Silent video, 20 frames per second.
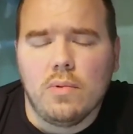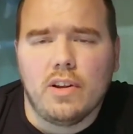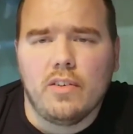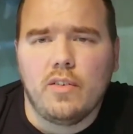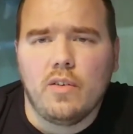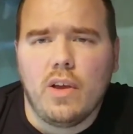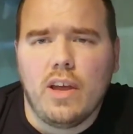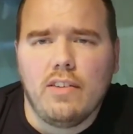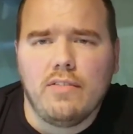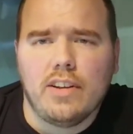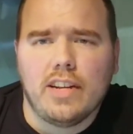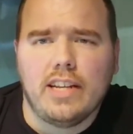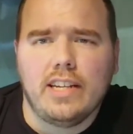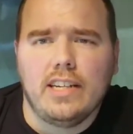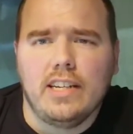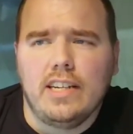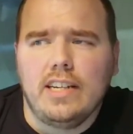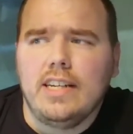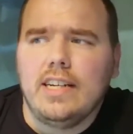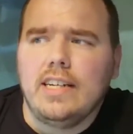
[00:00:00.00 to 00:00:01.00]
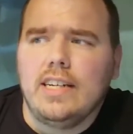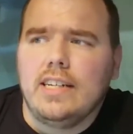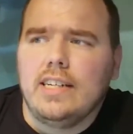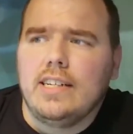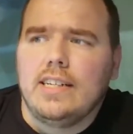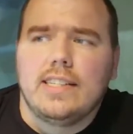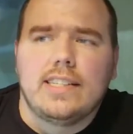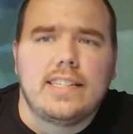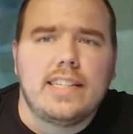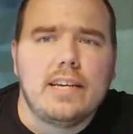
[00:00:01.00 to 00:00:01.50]
But if you have any
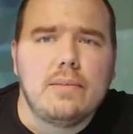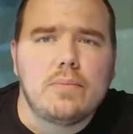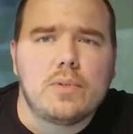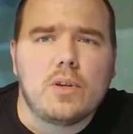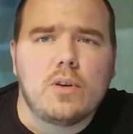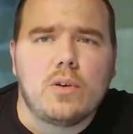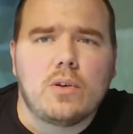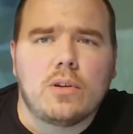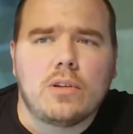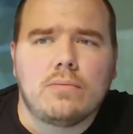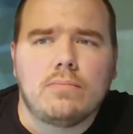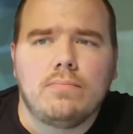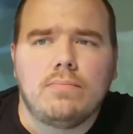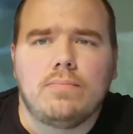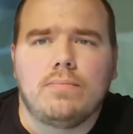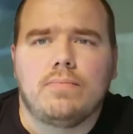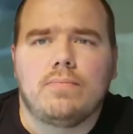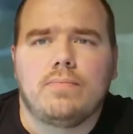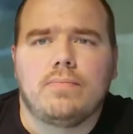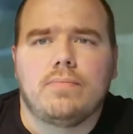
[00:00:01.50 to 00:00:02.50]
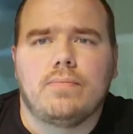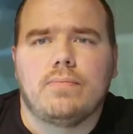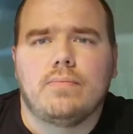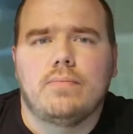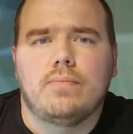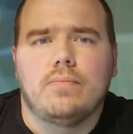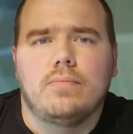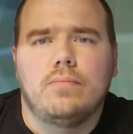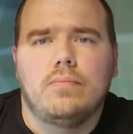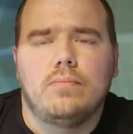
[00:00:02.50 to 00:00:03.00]
tips on
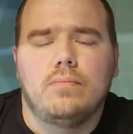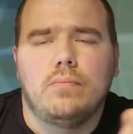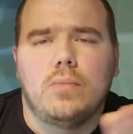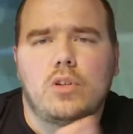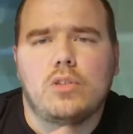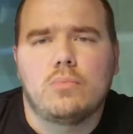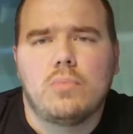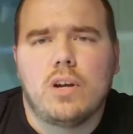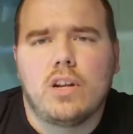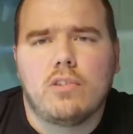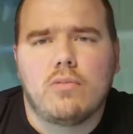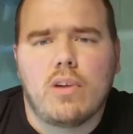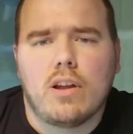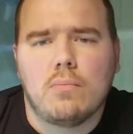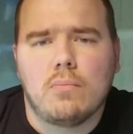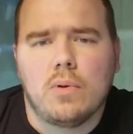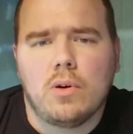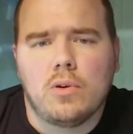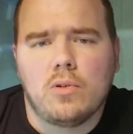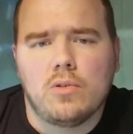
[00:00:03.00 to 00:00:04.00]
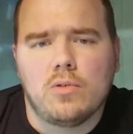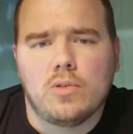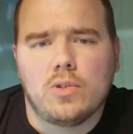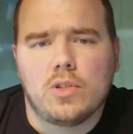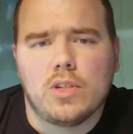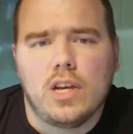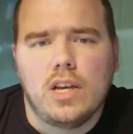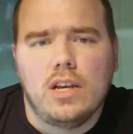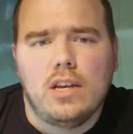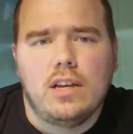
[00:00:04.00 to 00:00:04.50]
Boesmani
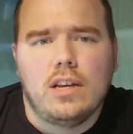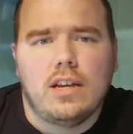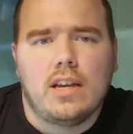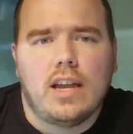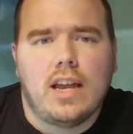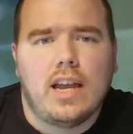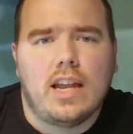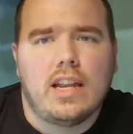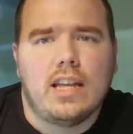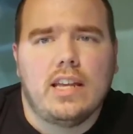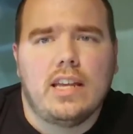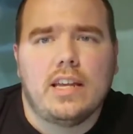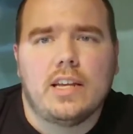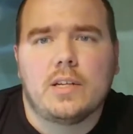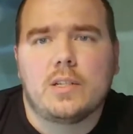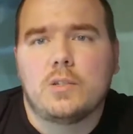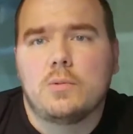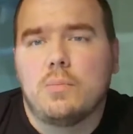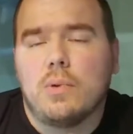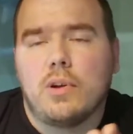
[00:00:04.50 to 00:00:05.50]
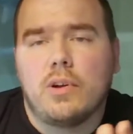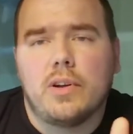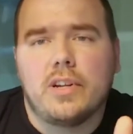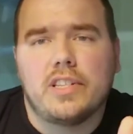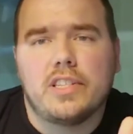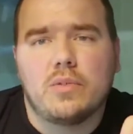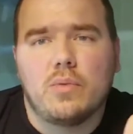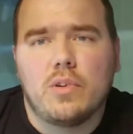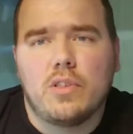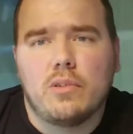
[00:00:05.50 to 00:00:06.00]
rainbows, any
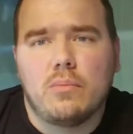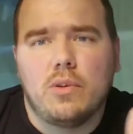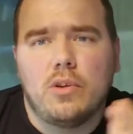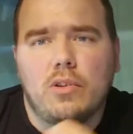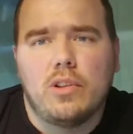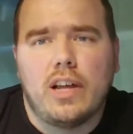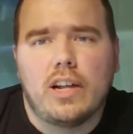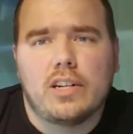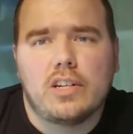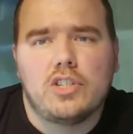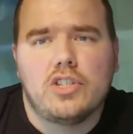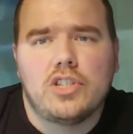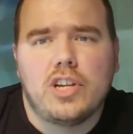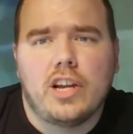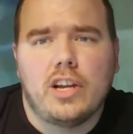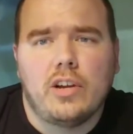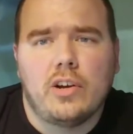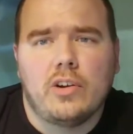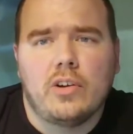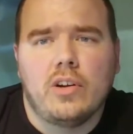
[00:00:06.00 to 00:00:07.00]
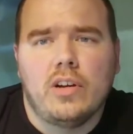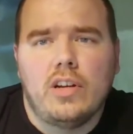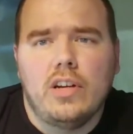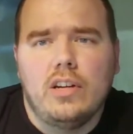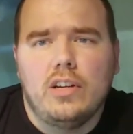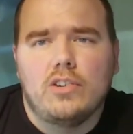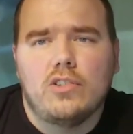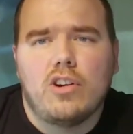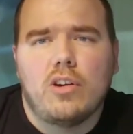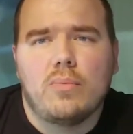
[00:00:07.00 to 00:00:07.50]
experience with them you'd like to share,
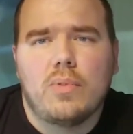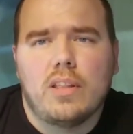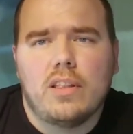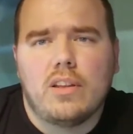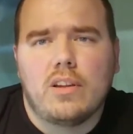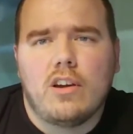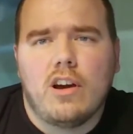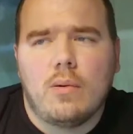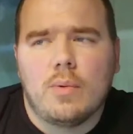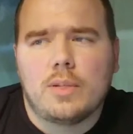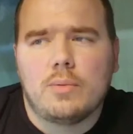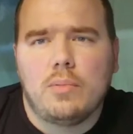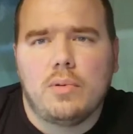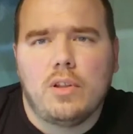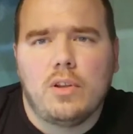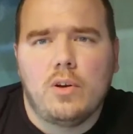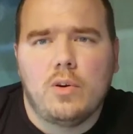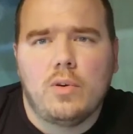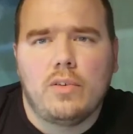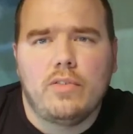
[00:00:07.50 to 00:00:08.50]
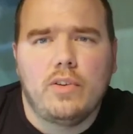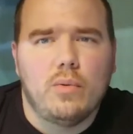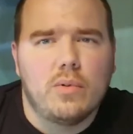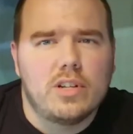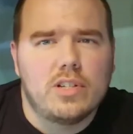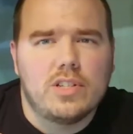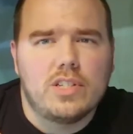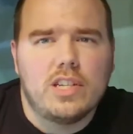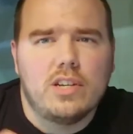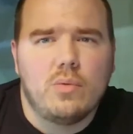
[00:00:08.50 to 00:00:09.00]
drop that in the comments below. If you
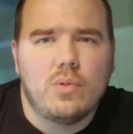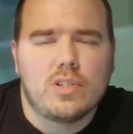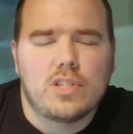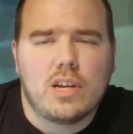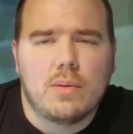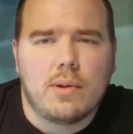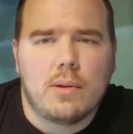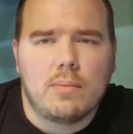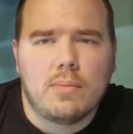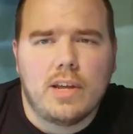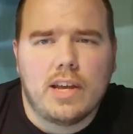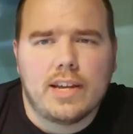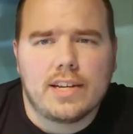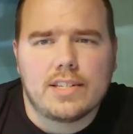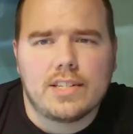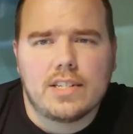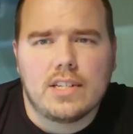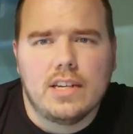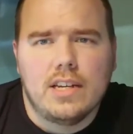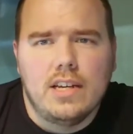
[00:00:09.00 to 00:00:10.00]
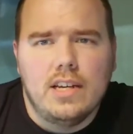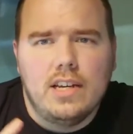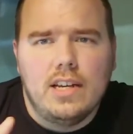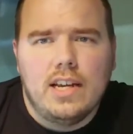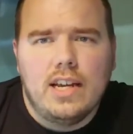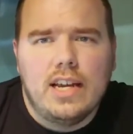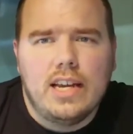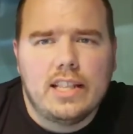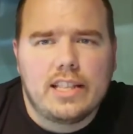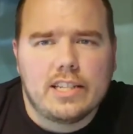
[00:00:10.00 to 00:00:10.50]
want to see what's coming up next,
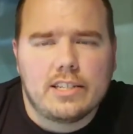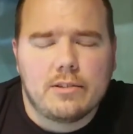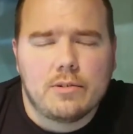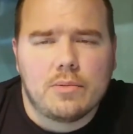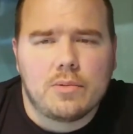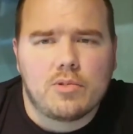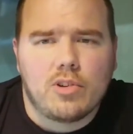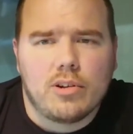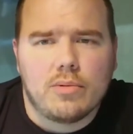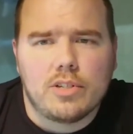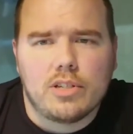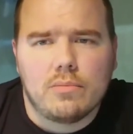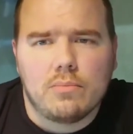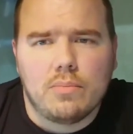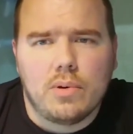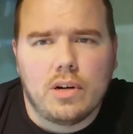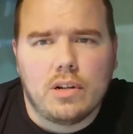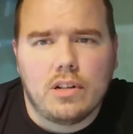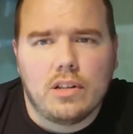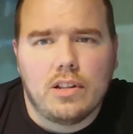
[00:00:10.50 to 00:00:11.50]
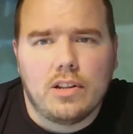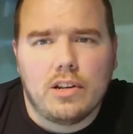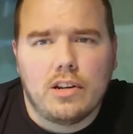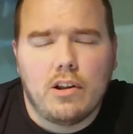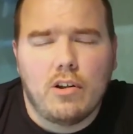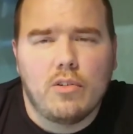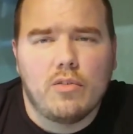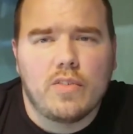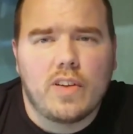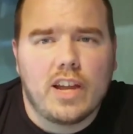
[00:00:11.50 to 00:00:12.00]
hit the subscription button, and
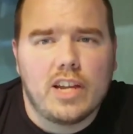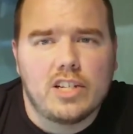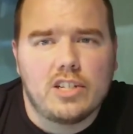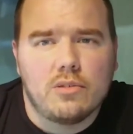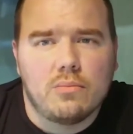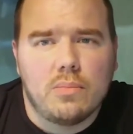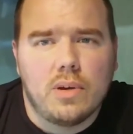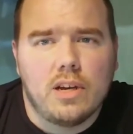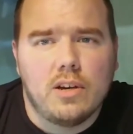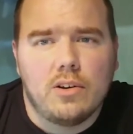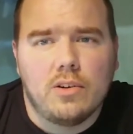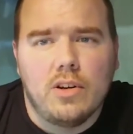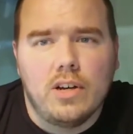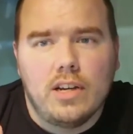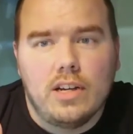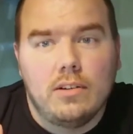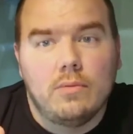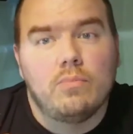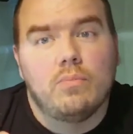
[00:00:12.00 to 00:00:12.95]
the notification bell